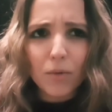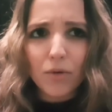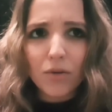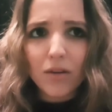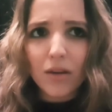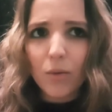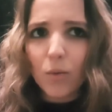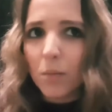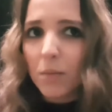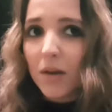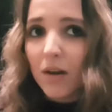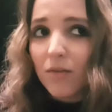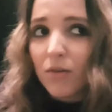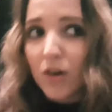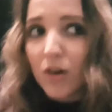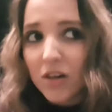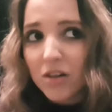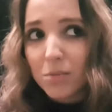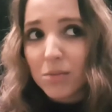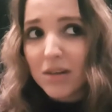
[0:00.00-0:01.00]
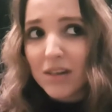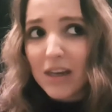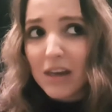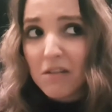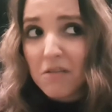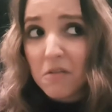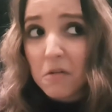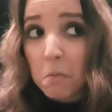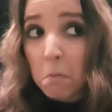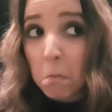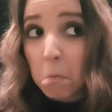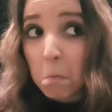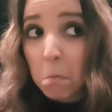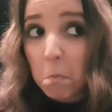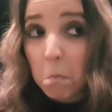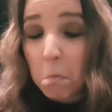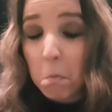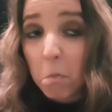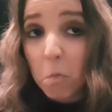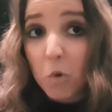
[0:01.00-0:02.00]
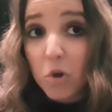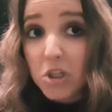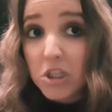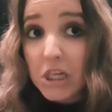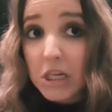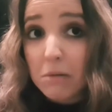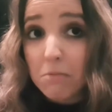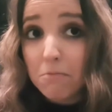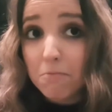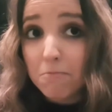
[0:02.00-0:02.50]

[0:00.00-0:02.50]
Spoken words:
you'll see will be of Christmas Eve. We'll see.